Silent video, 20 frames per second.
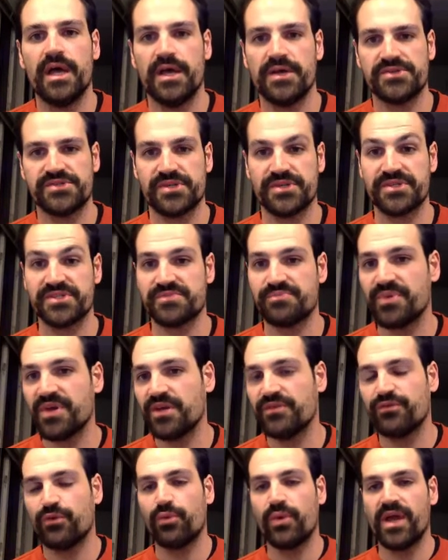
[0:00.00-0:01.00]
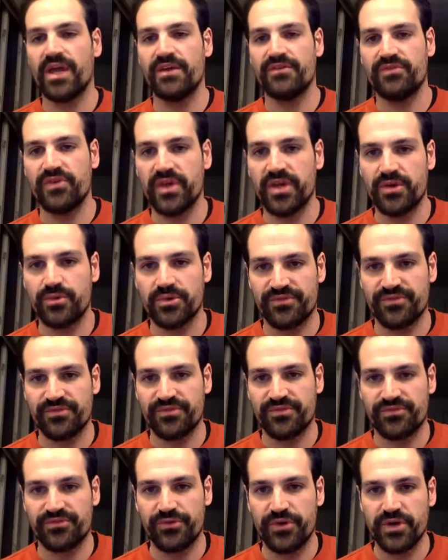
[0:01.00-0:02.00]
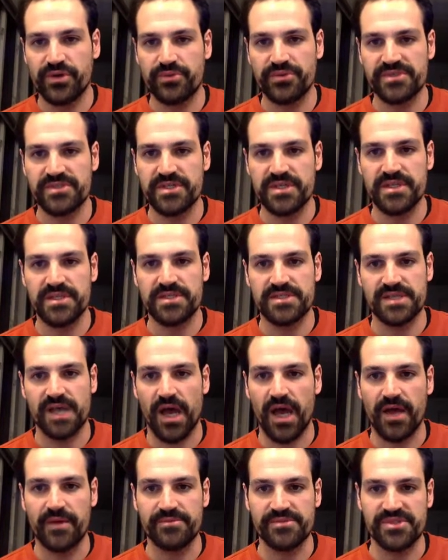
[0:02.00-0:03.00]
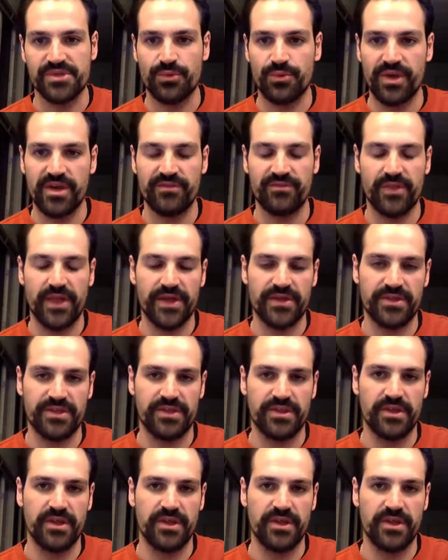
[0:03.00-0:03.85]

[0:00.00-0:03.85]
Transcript: So the speed of a wave equals the frequency times the wavelength.